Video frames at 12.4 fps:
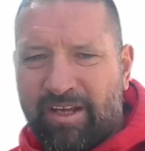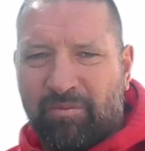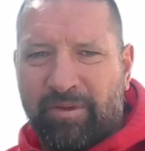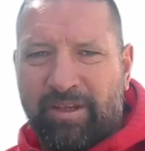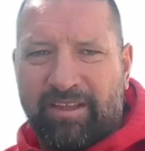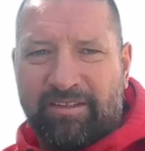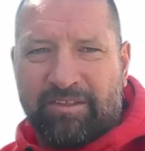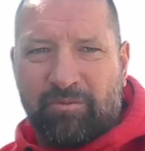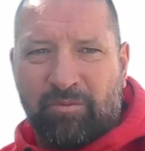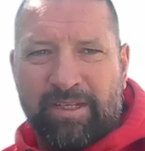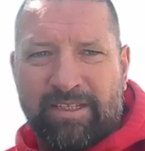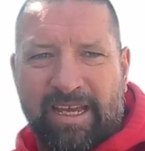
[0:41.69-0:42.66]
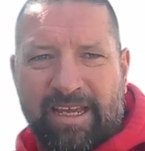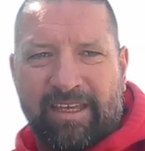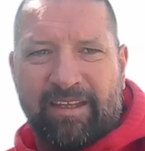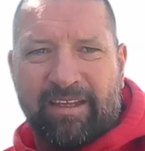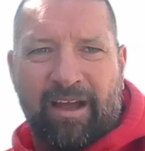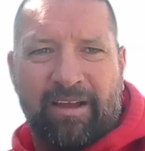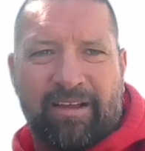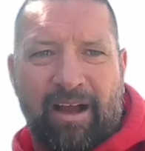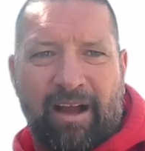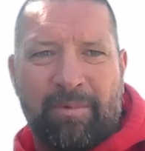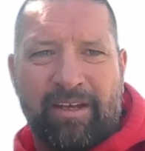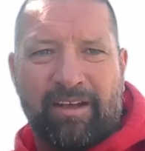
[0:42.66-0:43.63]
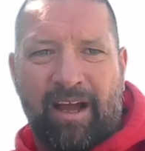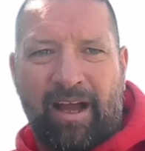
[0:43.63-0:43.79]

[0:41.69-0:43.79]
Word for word: We we take it. I, I'm an